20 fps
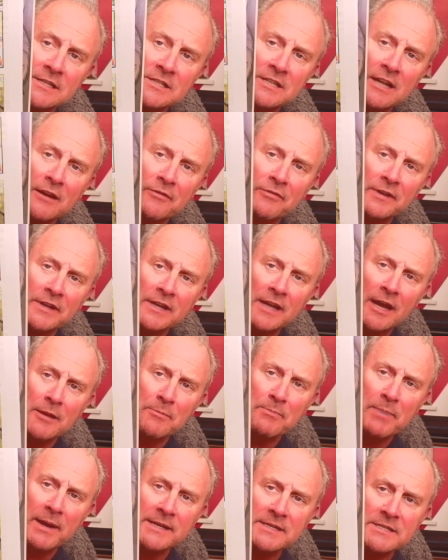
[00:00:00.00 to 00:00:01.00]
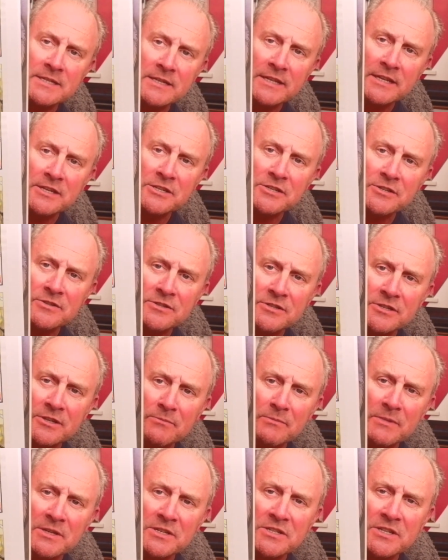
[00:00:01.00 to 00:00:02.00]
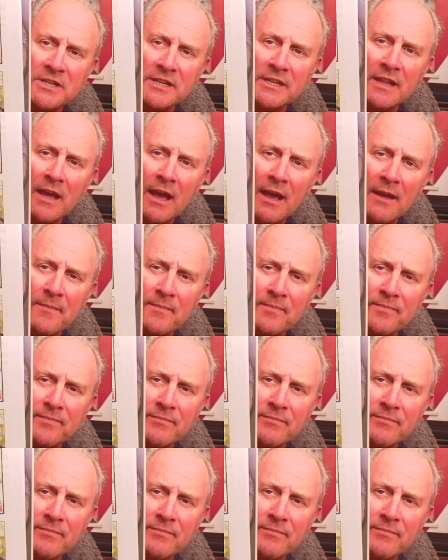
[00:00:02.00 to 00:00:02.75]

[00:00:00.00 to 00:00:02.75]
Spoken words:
stuff in the Apex editions. Can we see that?